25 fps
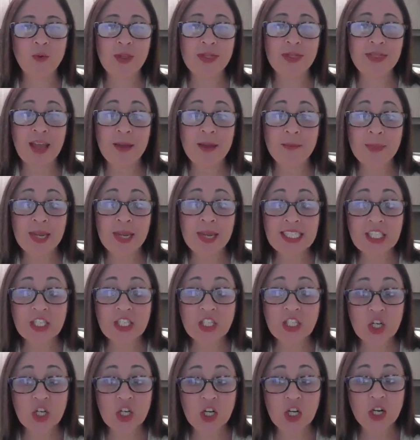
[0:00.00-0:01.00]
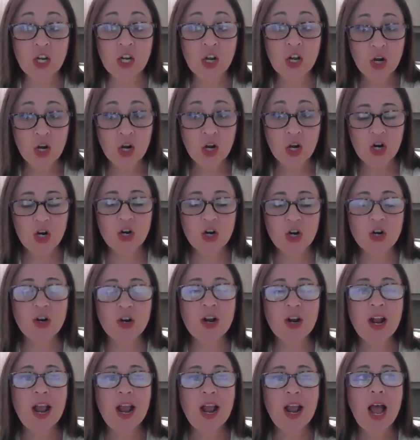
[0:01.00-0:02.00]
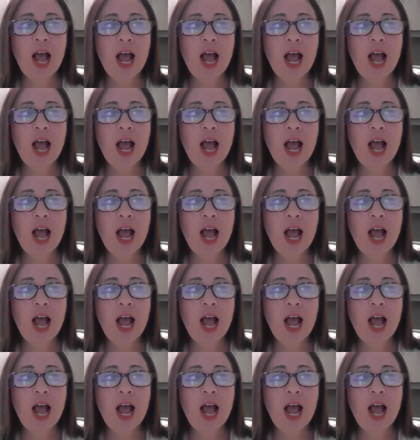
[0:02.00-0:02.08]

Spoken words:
what that means to her,